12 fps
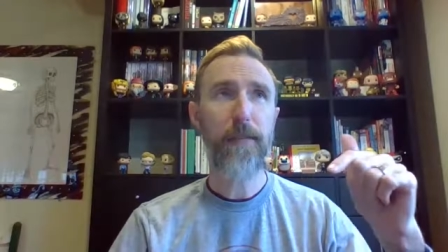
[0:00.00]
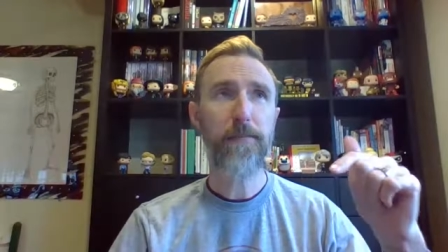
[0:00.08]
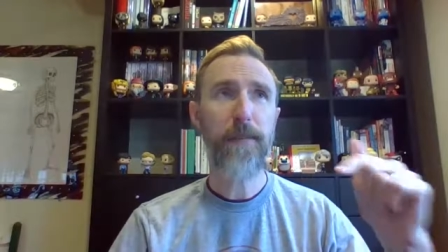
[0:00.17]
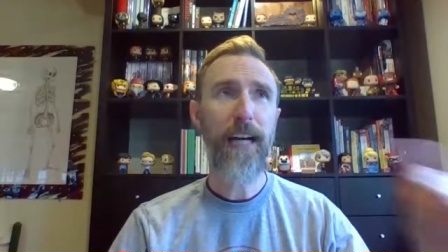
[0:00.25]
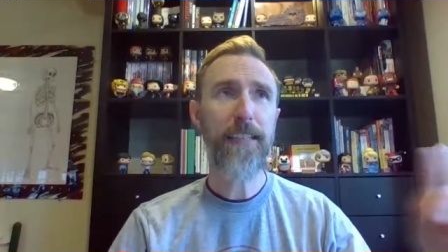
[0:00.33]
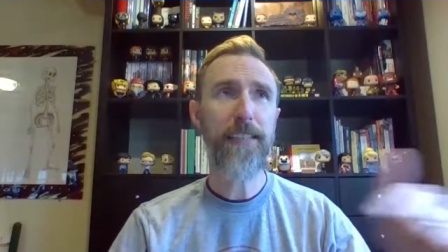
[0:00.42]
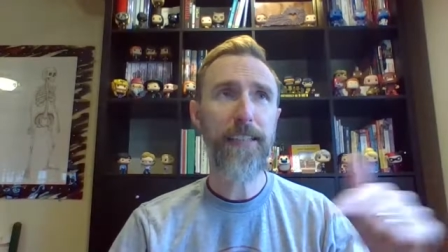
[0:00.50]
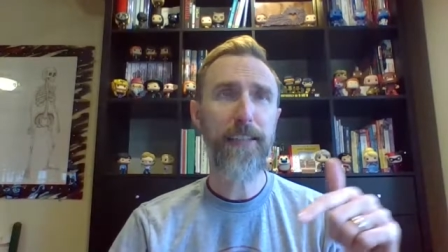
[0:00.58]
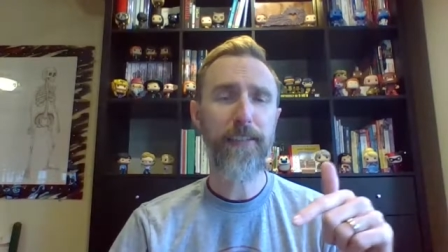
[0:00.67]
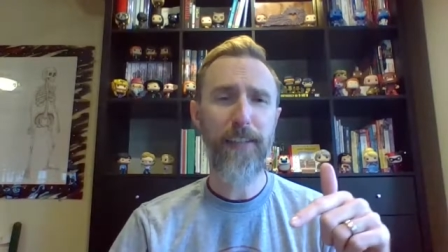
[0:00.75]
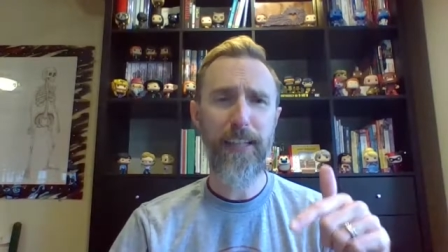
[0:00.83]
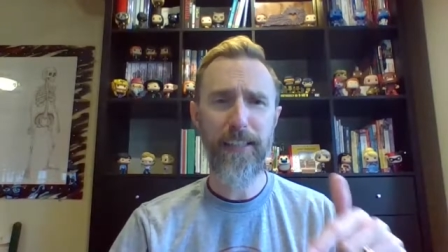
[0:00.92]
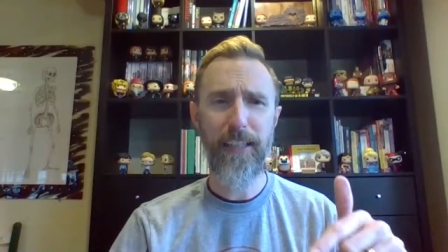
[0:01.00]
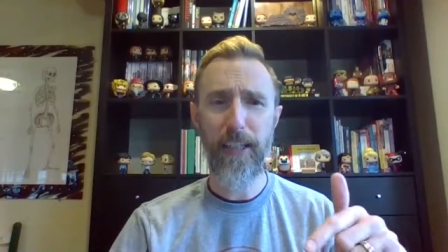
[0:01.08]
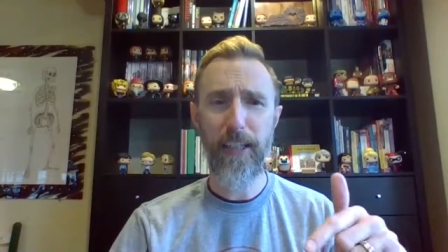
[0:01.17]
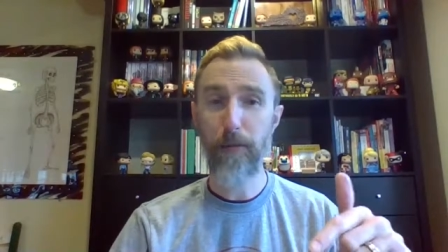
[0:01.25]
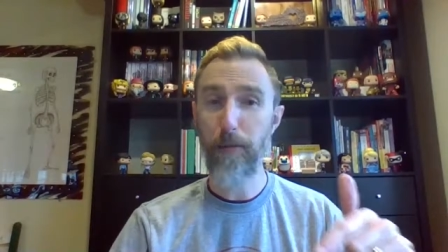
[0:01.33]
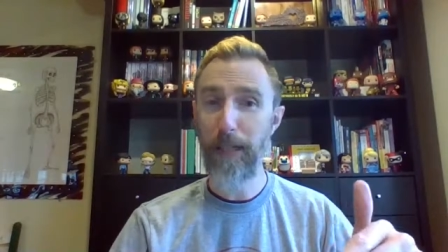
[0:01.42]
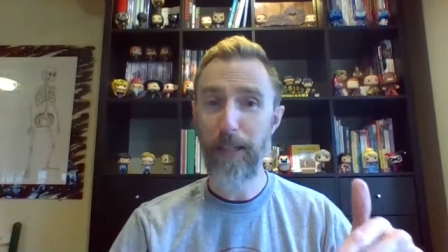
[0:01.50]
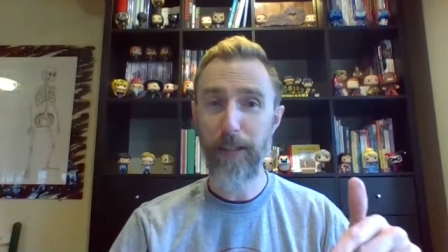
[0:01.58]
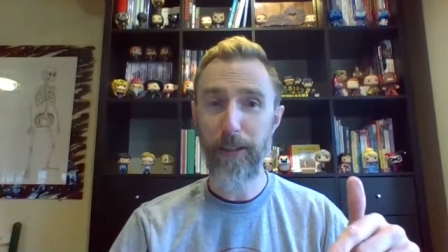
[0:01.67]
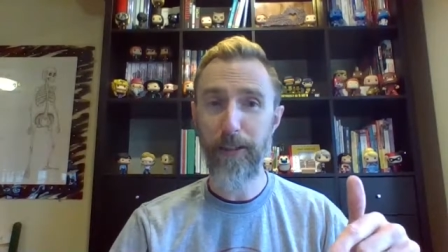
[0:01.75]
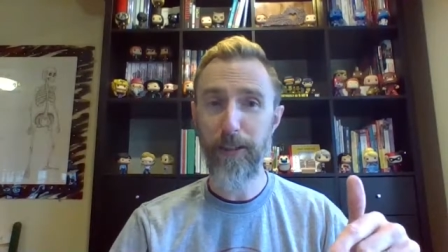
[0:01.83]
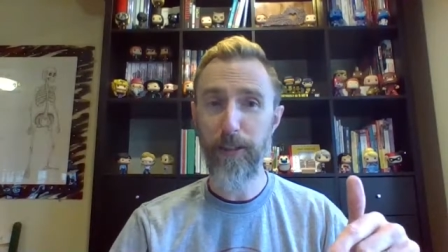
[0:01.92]
positive in our
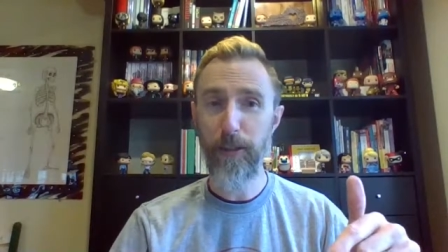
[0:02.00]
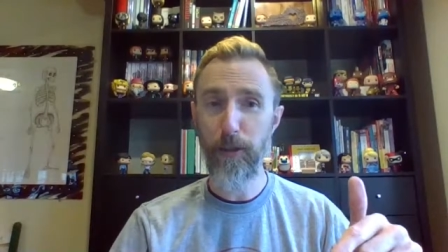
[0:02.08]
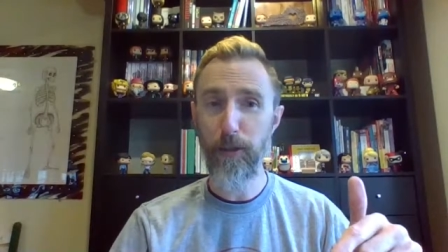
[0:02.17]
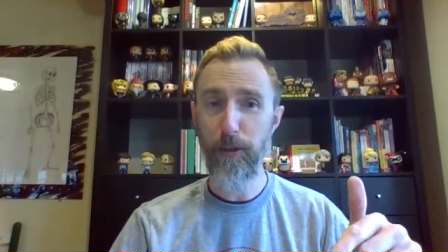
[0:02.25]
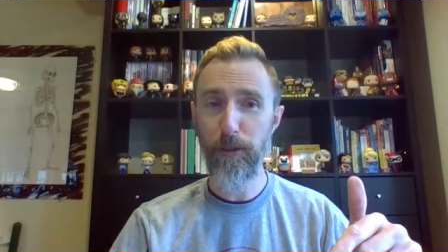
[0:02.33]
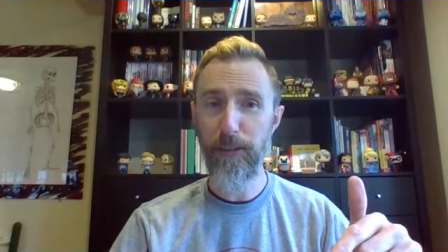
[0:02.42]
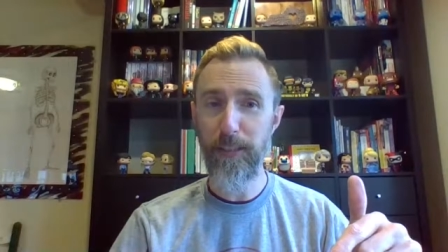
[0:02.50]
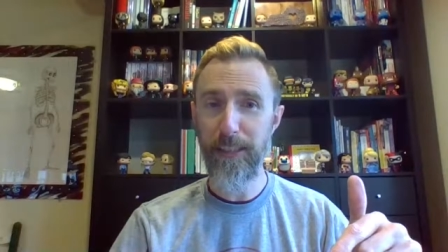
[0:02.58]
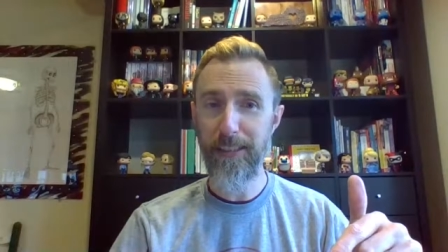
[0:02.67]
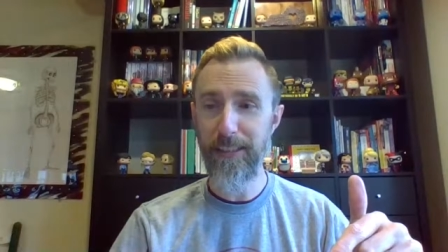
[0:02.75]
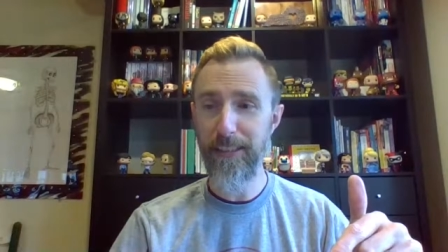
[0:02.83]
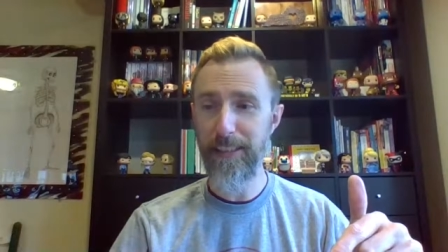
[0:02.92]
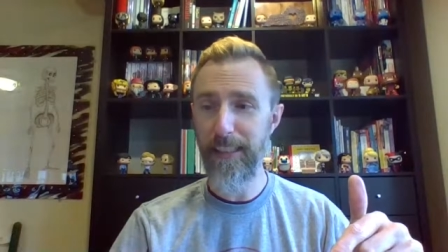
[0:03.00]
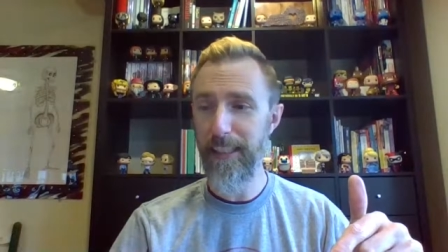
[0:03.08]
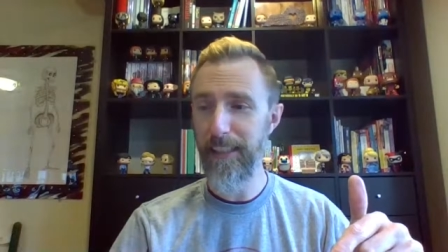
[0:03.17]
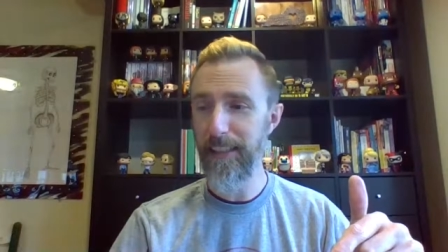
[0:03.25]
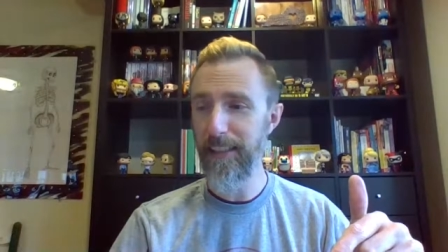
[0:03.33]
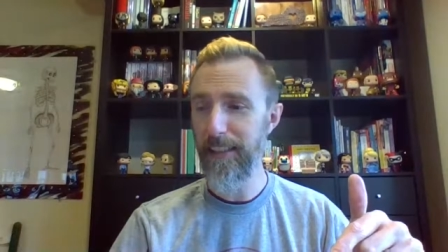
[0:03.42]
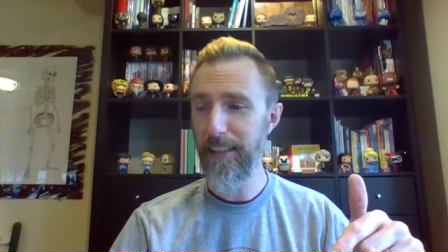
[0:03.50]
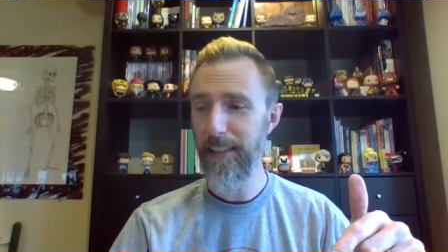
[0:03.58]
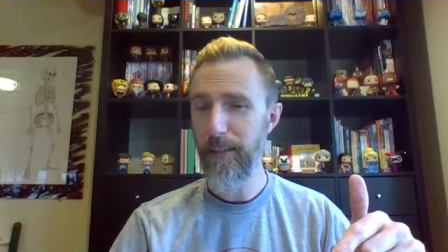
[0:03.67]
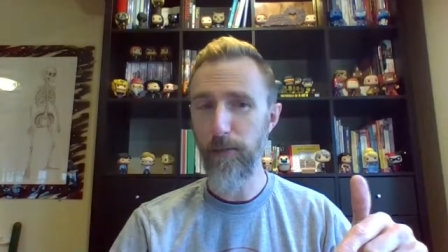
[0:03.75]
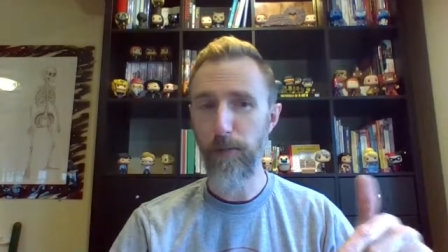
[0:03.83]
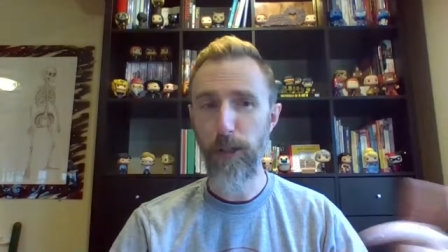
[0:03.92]
weird social distancing
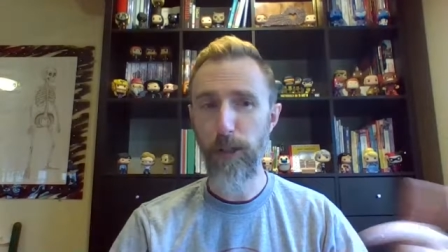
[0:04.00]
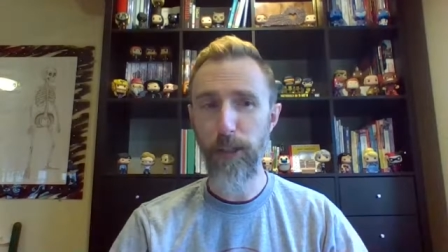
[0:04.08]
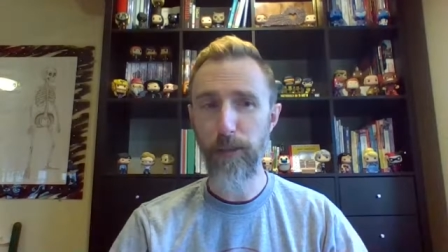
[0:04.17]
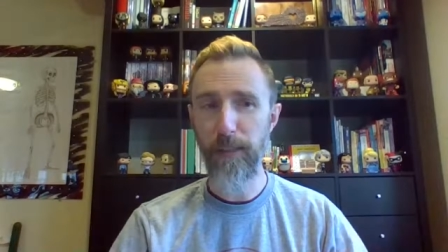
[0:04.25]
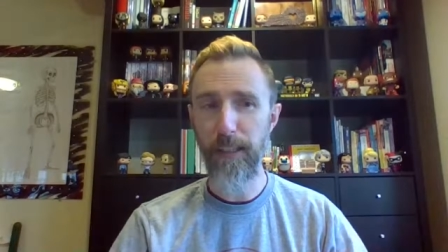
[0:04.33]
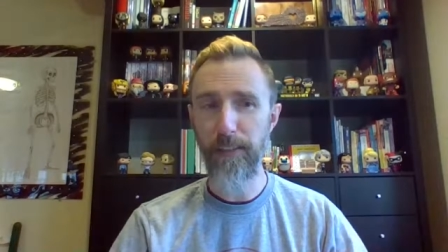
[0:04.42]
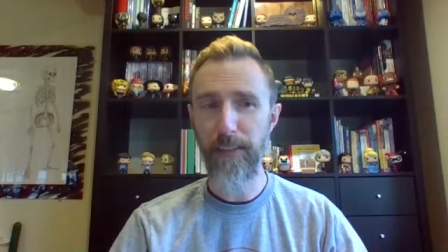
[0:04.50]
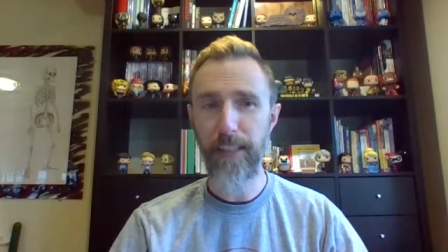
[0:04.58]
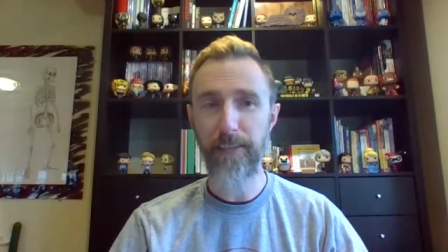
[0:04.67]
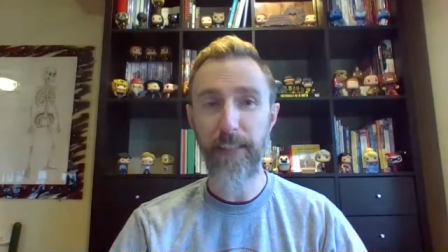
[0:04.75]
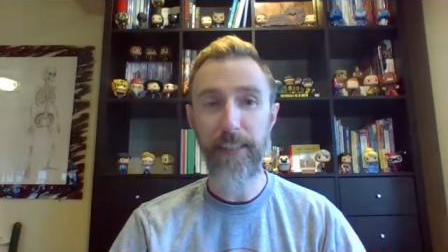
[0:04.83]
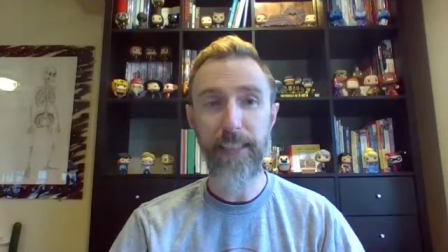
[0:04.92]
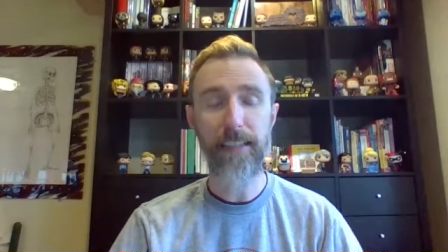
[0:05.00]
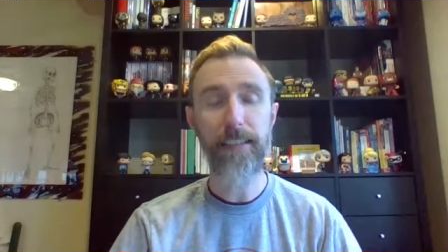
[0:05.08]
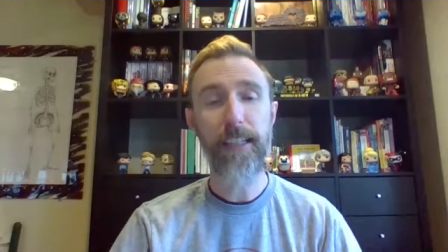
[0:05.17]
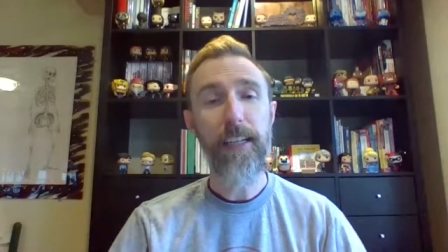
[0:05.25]
world we're living in right now.